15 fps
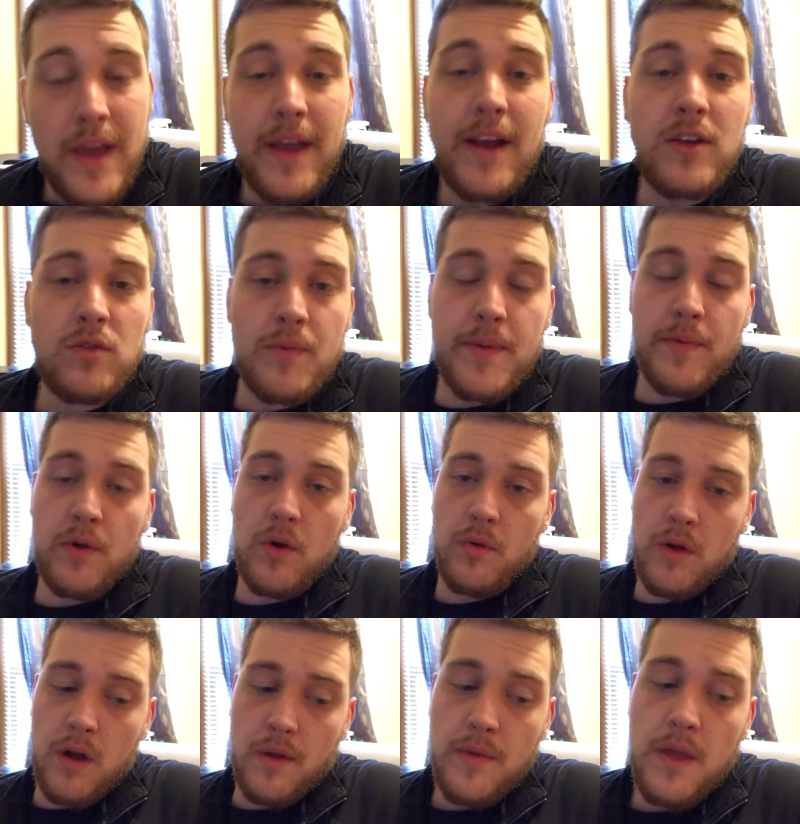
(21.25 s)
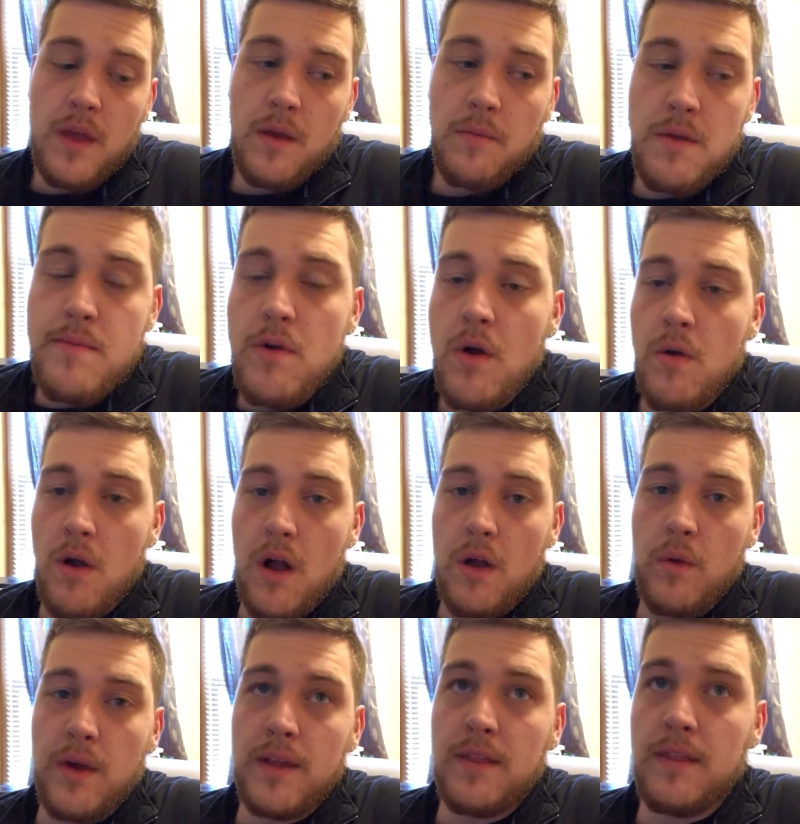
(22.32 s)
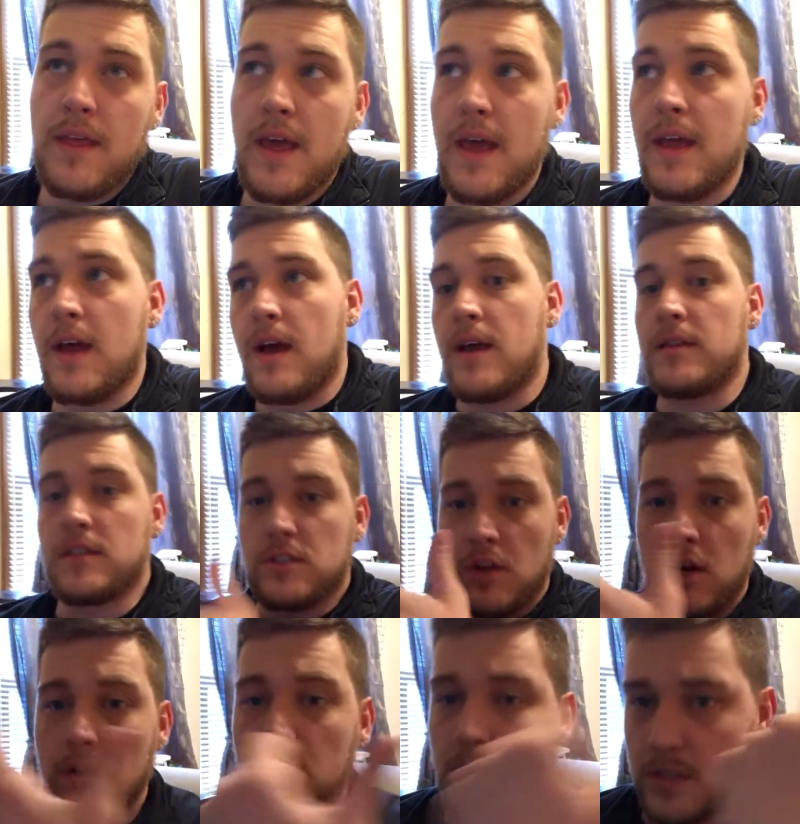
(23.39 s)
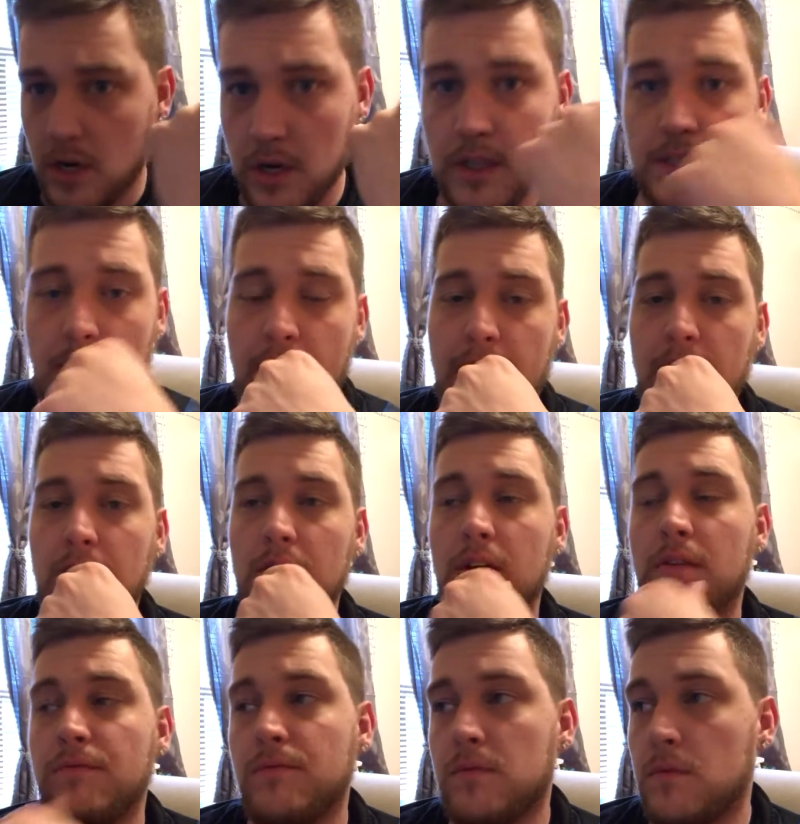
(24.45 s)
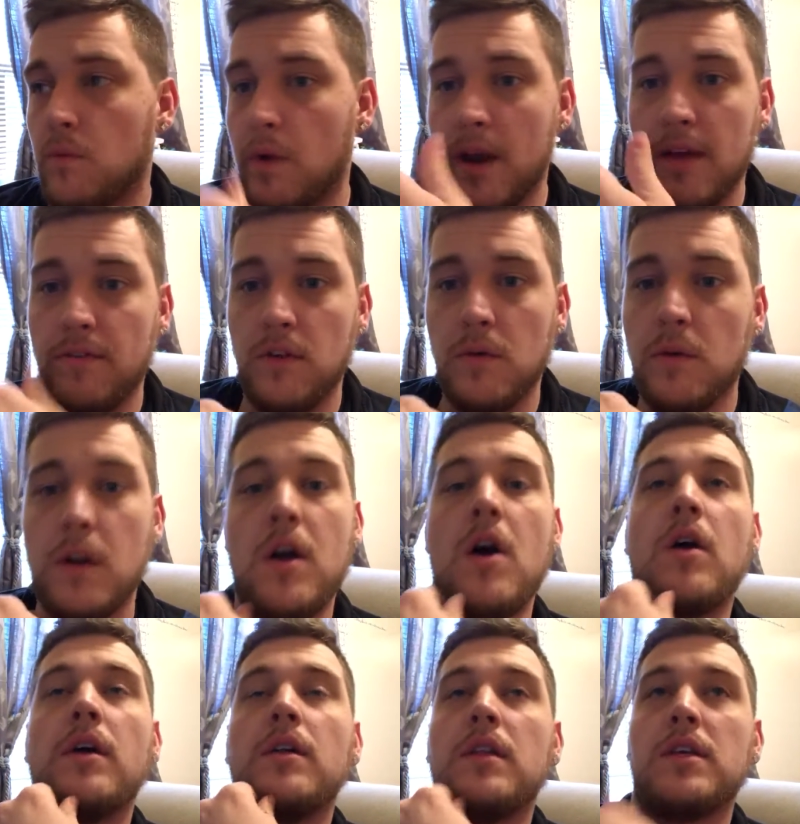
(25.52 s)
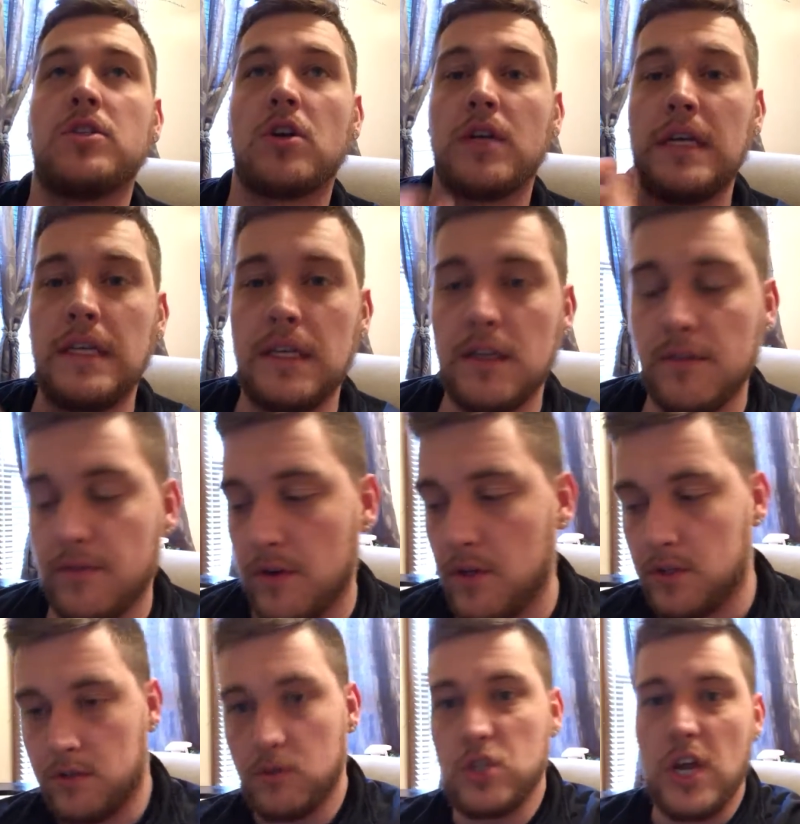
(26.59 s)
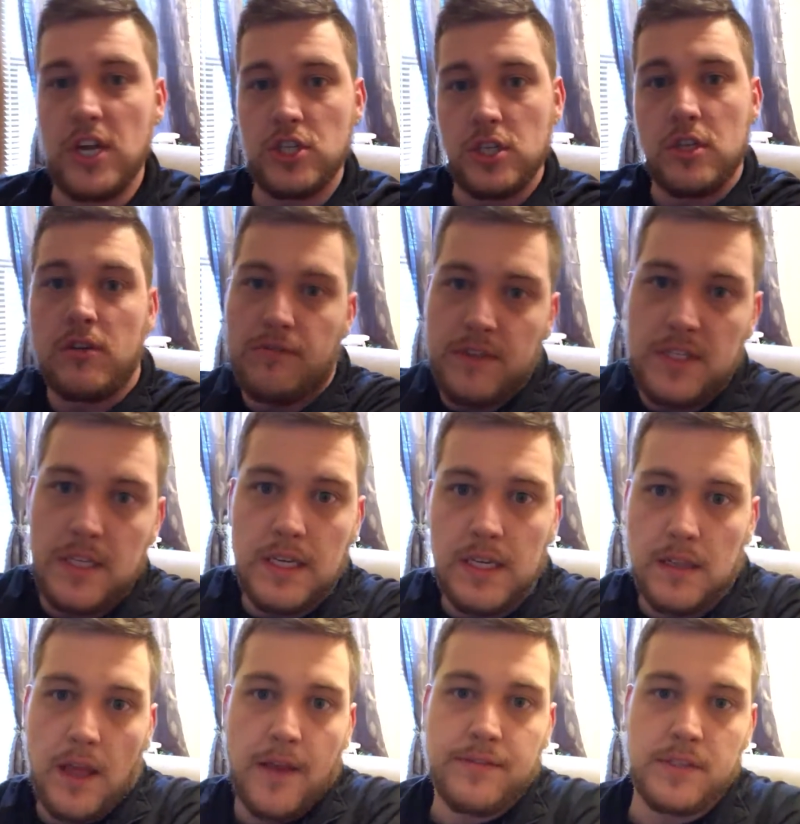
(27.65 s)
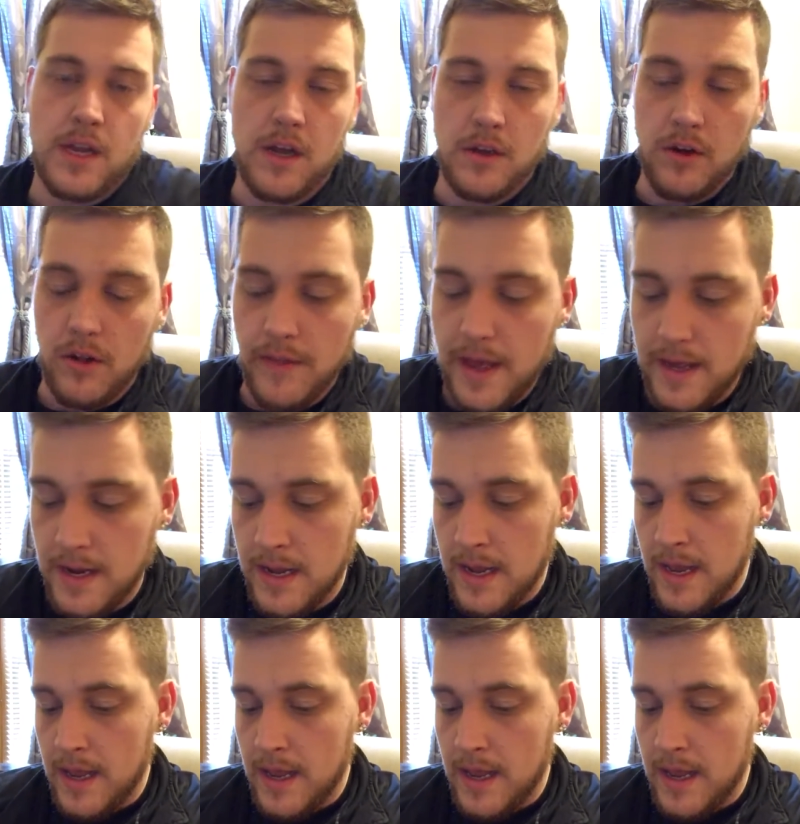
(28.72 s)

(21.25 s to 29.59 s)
Here's where people go wrong. People go wrong when they start a diet or a whatever you want to call it. They start eating different, changing their physique and lifestyle and all that.